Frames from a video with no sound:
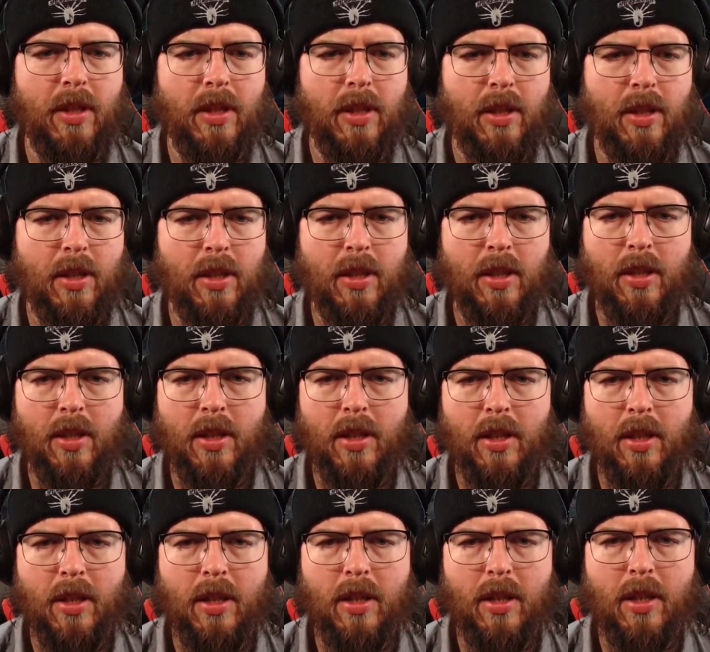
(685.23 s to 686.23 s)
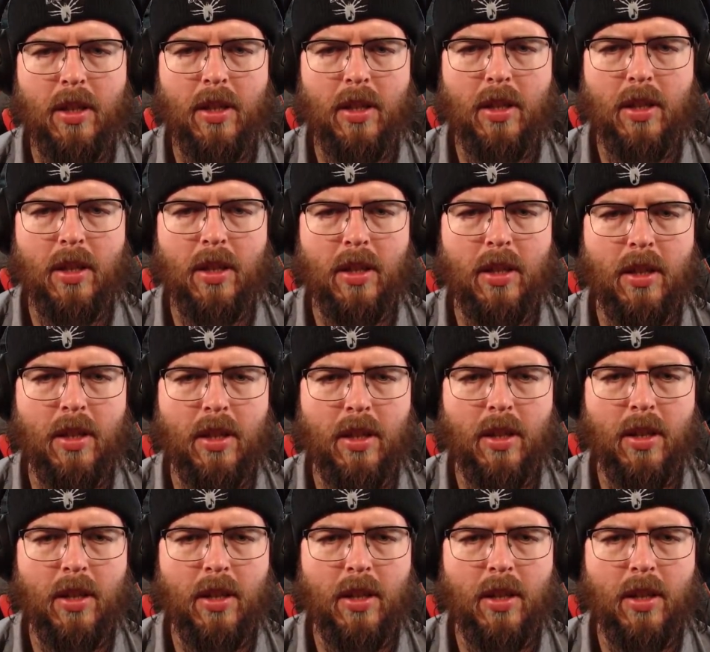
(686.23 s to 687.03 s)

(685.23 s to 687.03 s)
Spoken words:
No one is speaking in this clip.